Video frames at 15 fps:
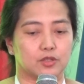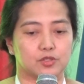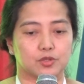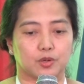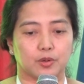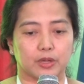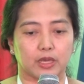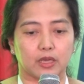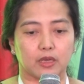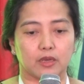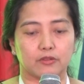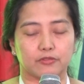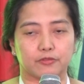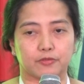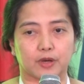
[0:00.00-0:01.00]
So
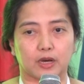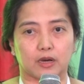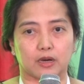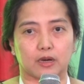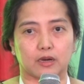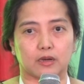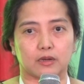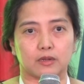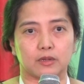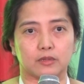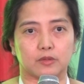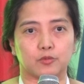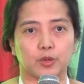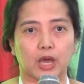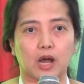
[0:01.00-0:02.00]
if
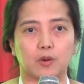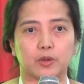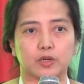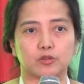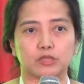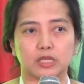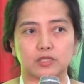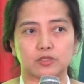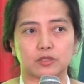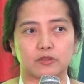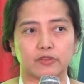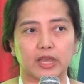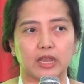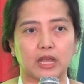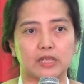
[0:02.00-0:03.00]
our routine
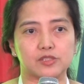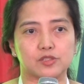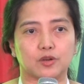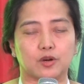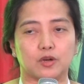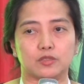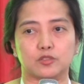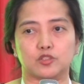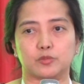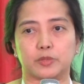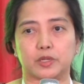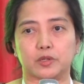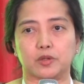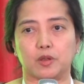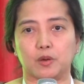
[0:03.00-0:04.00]
surveillance on
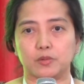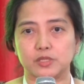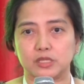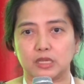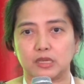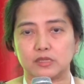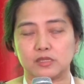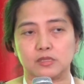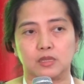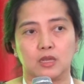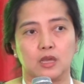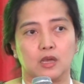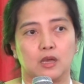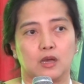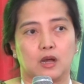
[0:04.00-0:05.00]
tuberculosis,
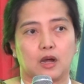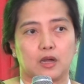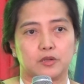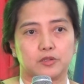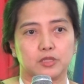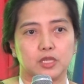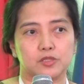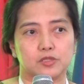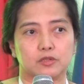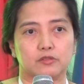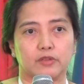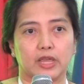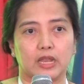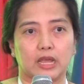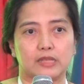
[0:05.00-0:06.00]
our routine
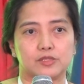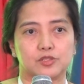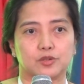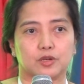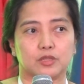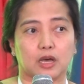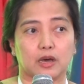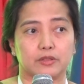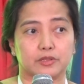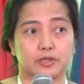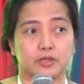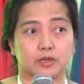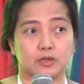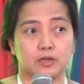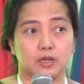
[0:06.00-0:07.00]
surveillance on
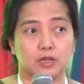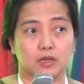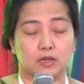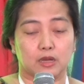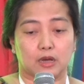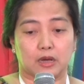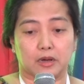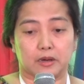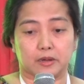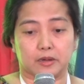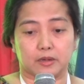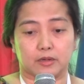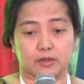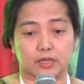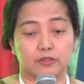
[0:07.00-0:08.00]
other
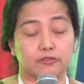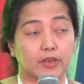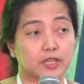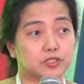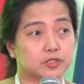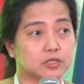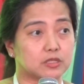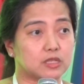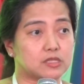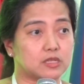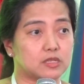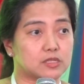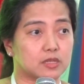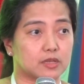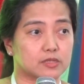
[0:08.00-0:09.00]
infectious
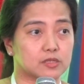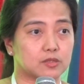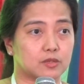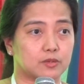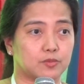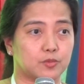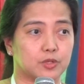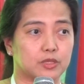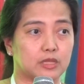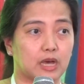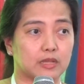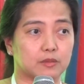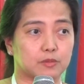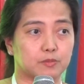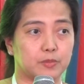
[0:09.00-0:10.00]
diseases would
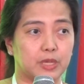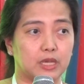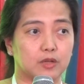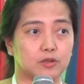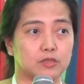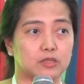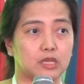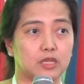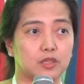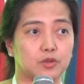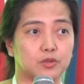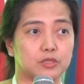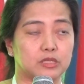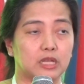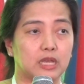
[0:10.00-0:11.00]
not be
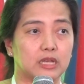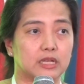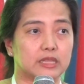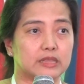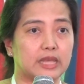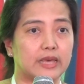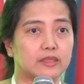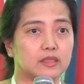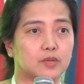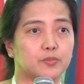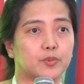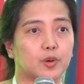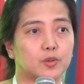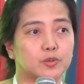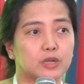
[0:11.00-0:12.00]
continued, then the
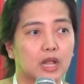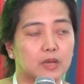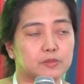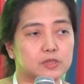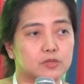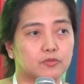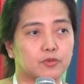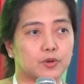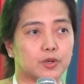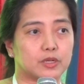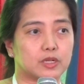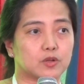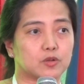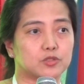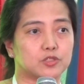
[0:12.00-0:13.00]
programs for
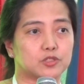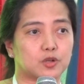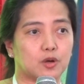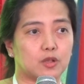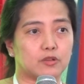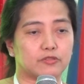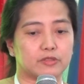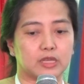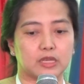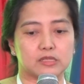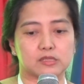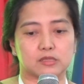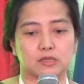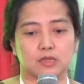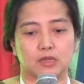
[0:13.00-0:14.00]
the control of
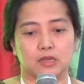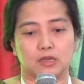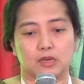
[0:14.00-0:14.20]
these